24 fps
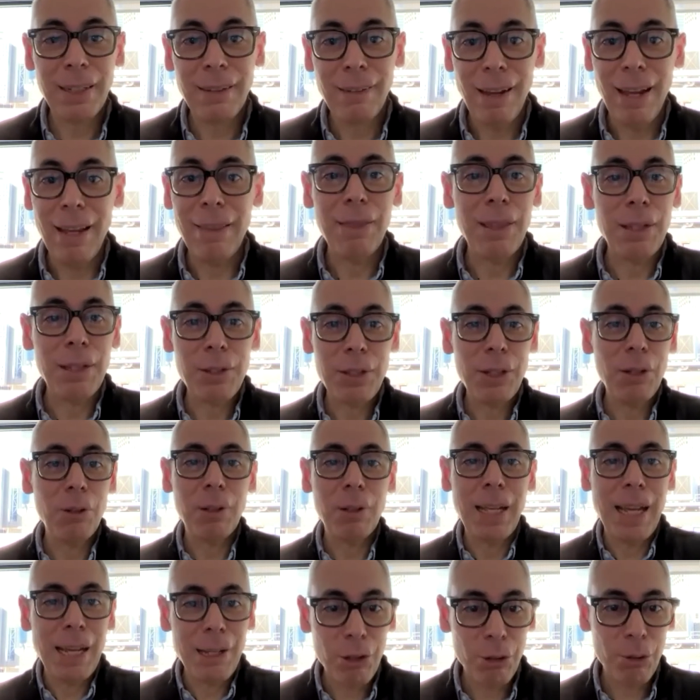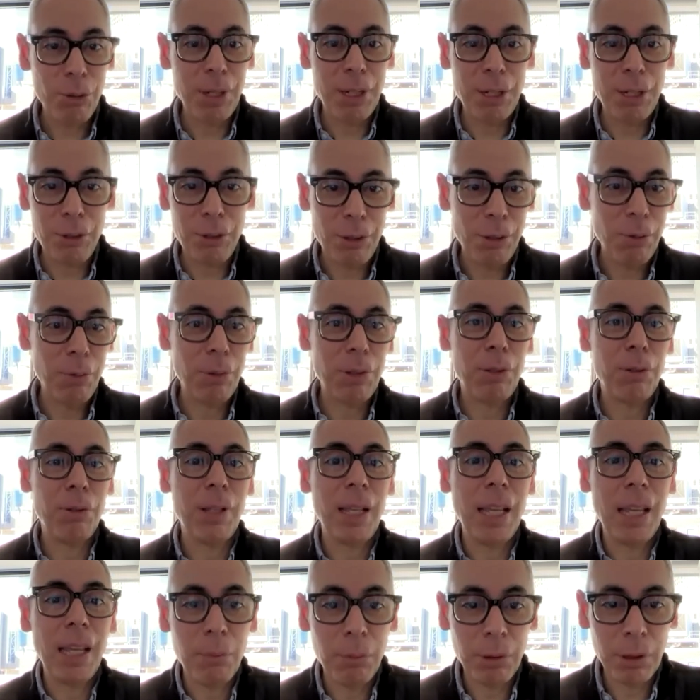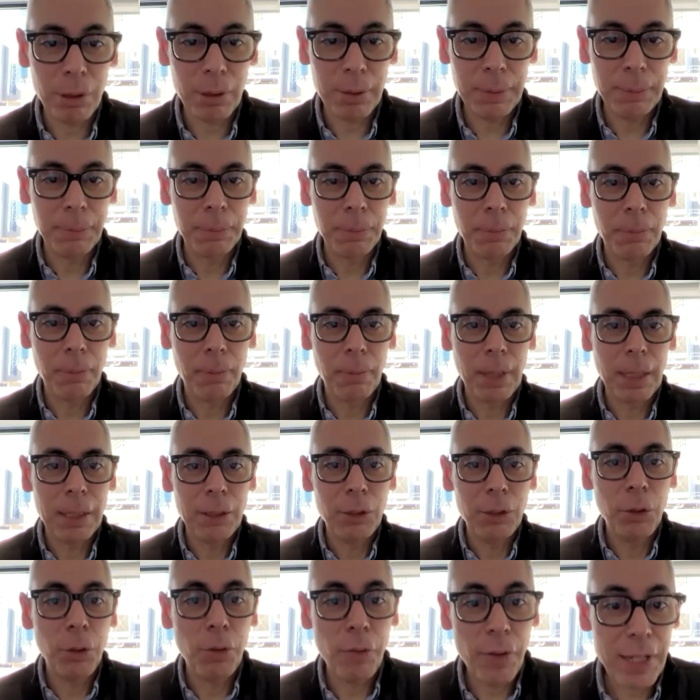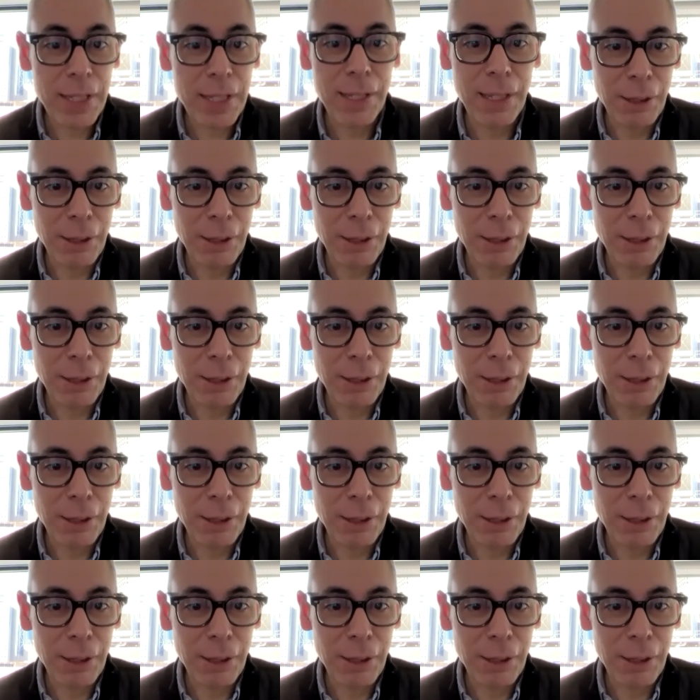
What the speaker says: and there's still countries she was not able to visit.